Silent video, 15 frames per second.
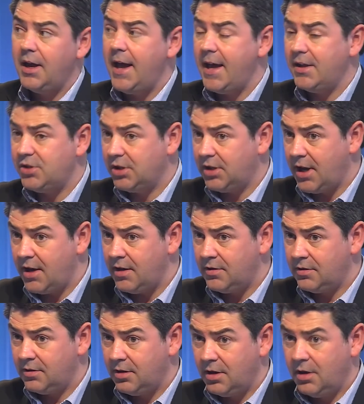
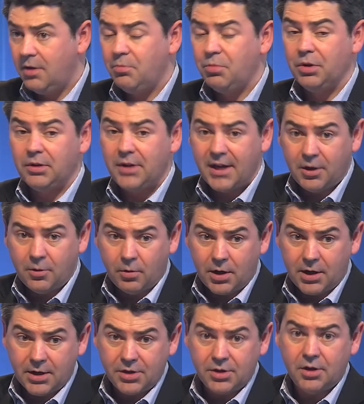educate, but
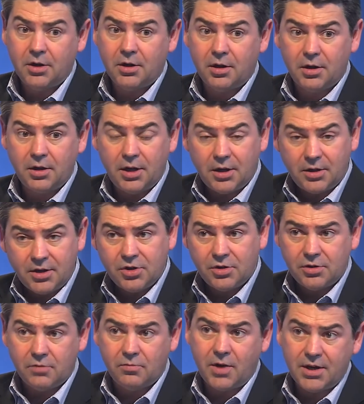likewise, in addition
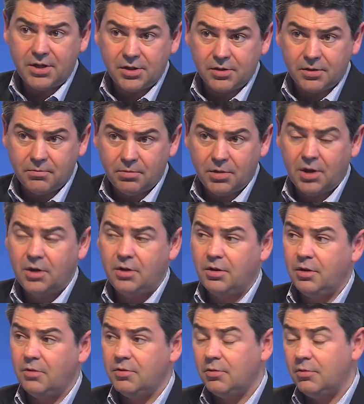to racism,
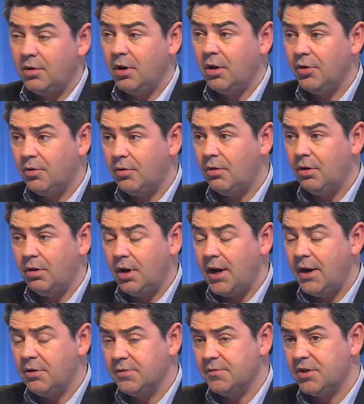there are other
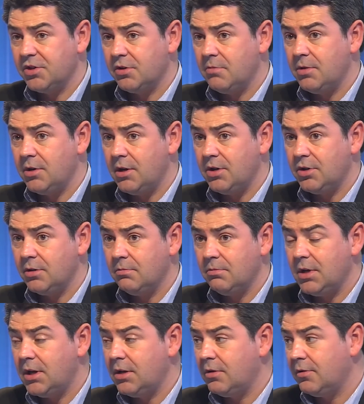areas of discrimination,
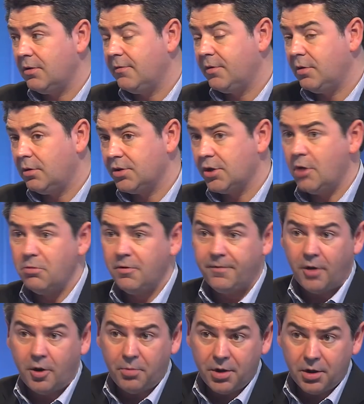and of course
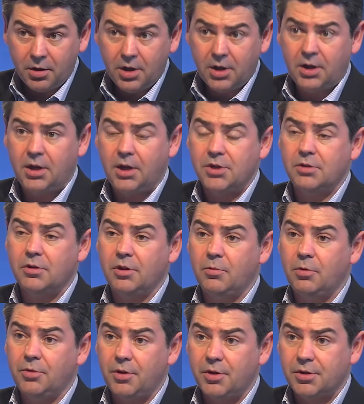homophobia is another
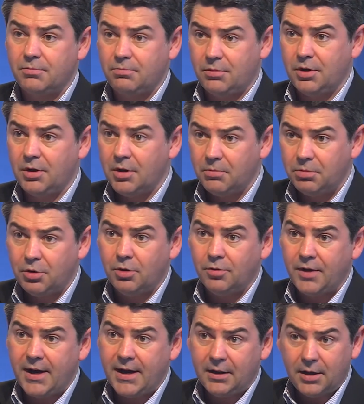one that has caught
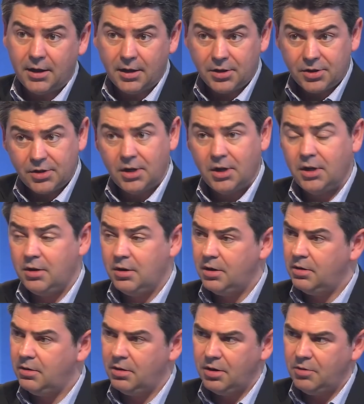the headlines
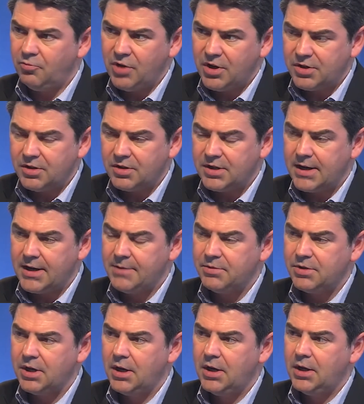in recent times.
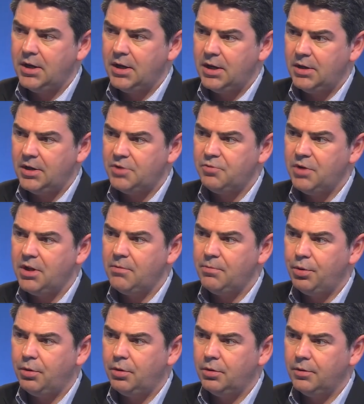And it's really
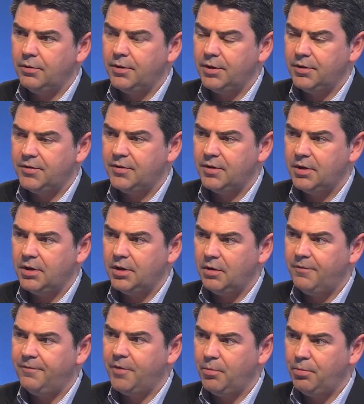important that
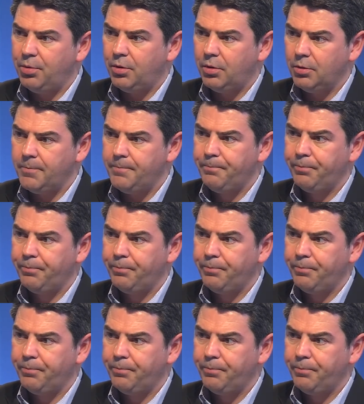football